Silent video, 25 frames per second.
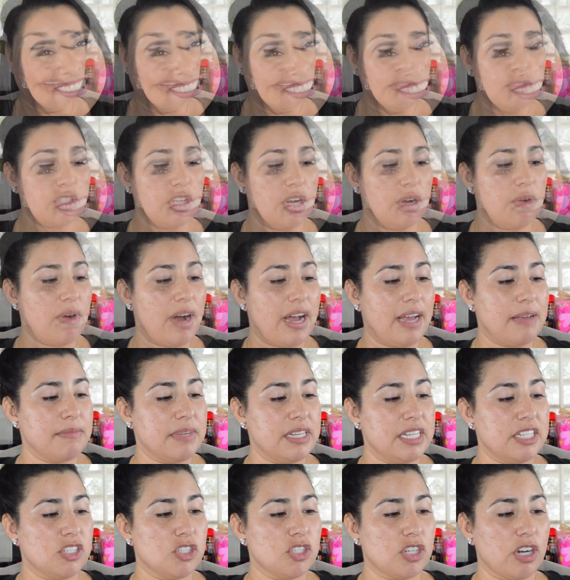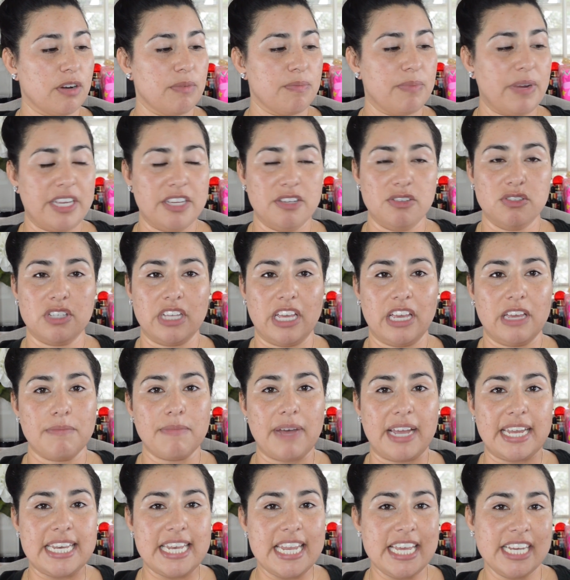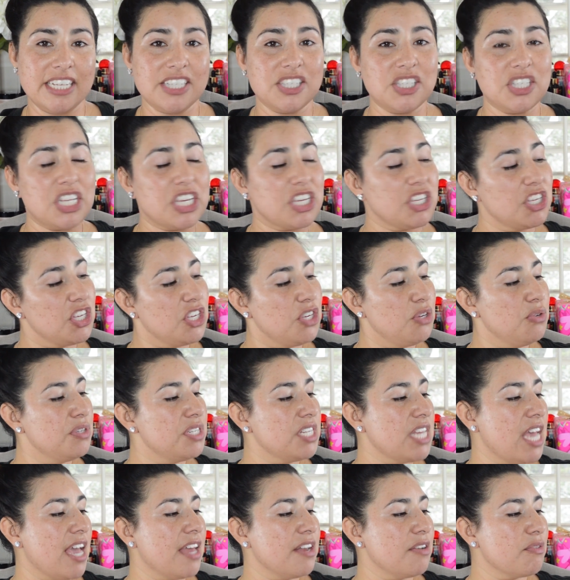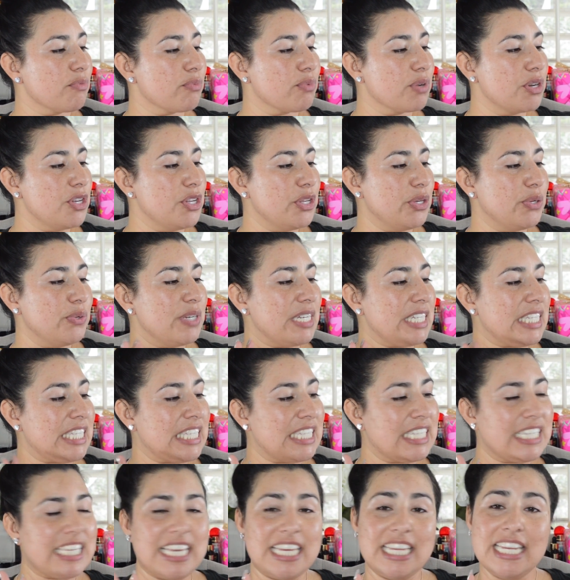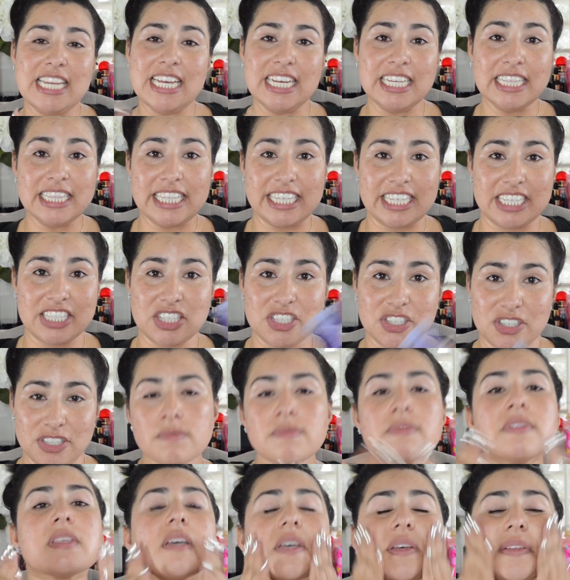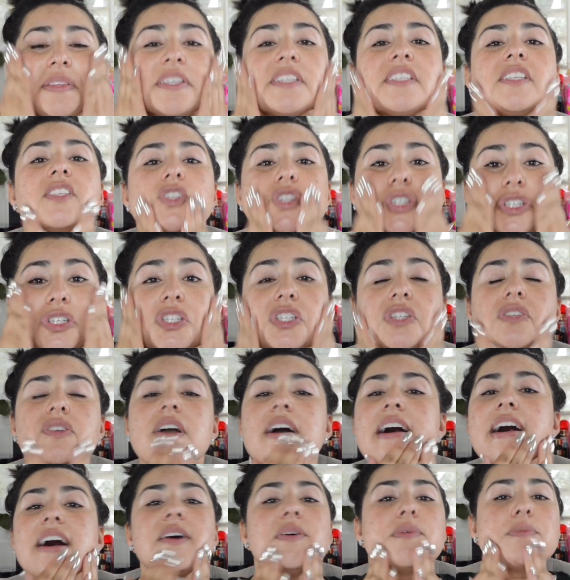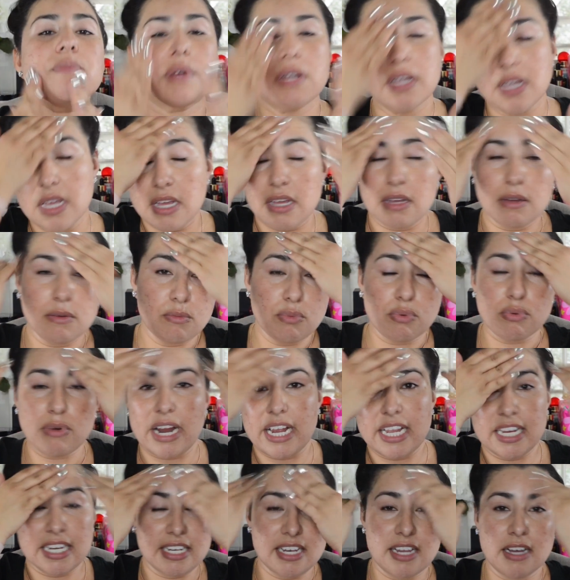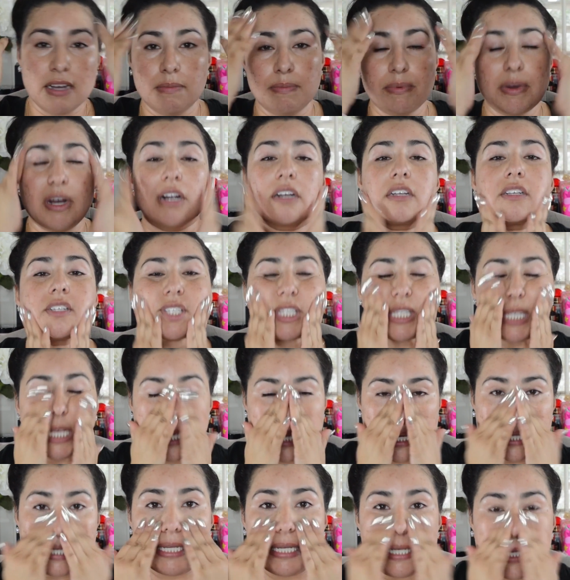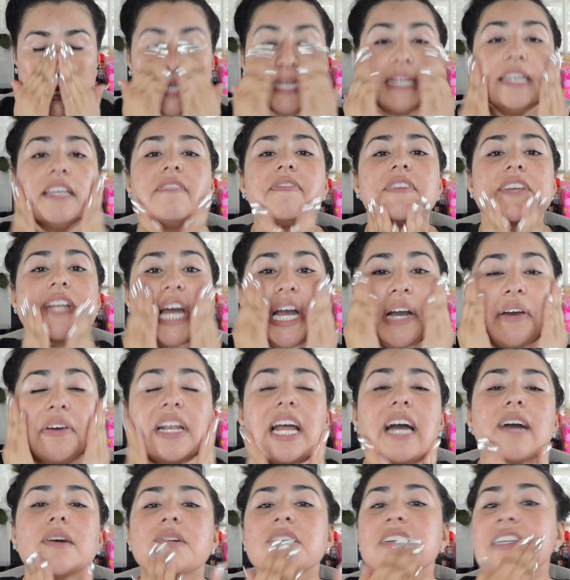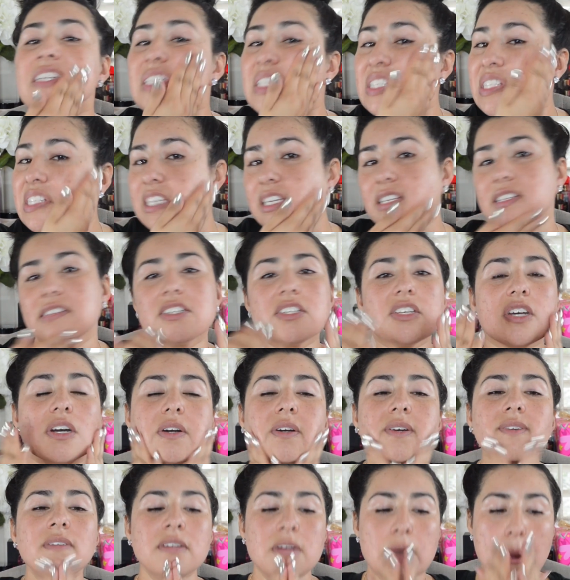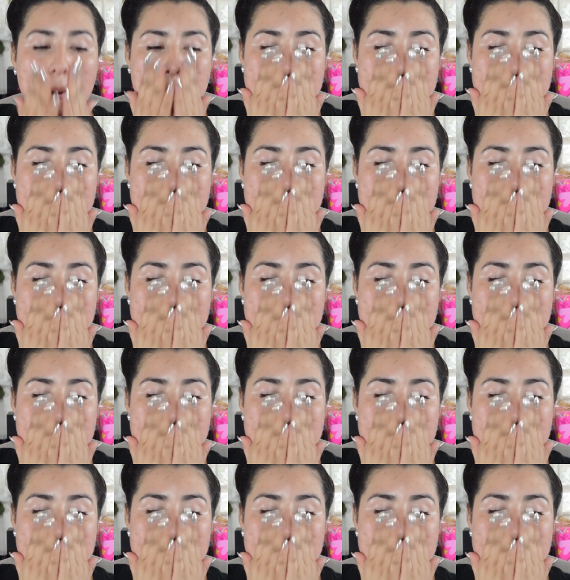So I'm going to start by using my NYX Q10 Renew Skin Elixir. And this is just to help brighten up our skin and even out our skin tone.